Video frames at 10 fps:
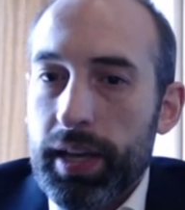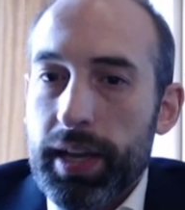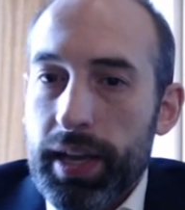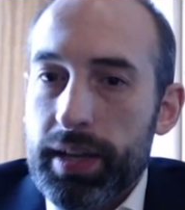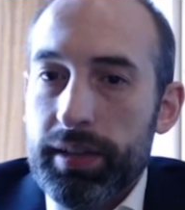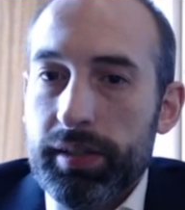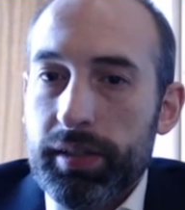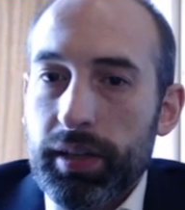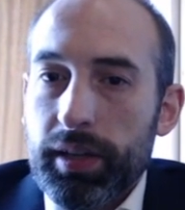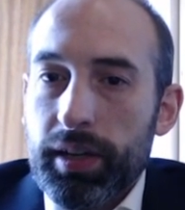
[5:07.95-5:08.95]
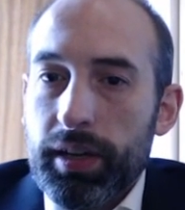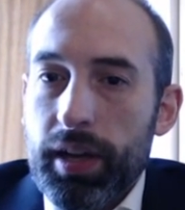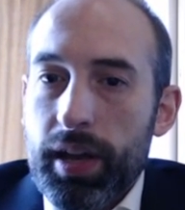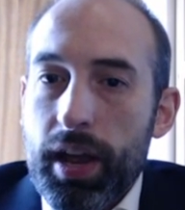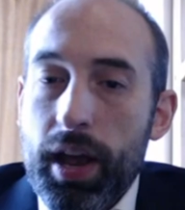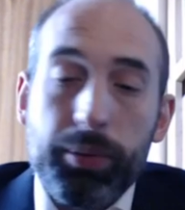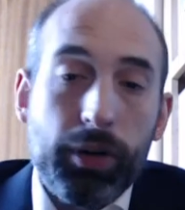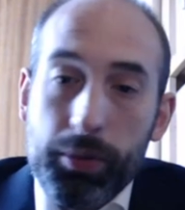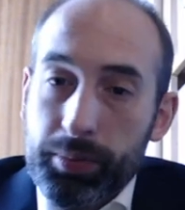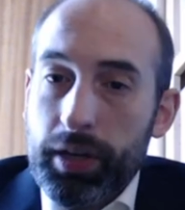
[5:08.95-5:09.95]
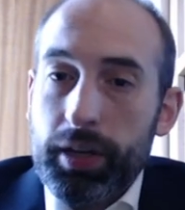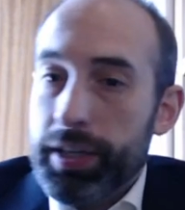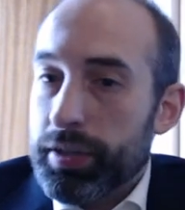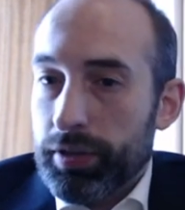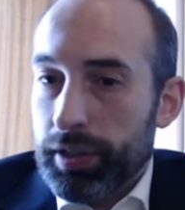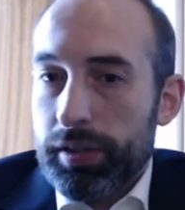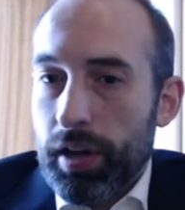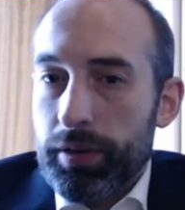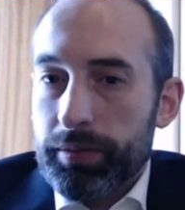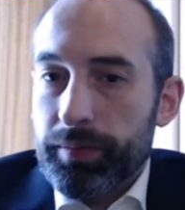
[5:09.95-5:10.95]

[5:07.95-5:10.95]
is appropriately doing so,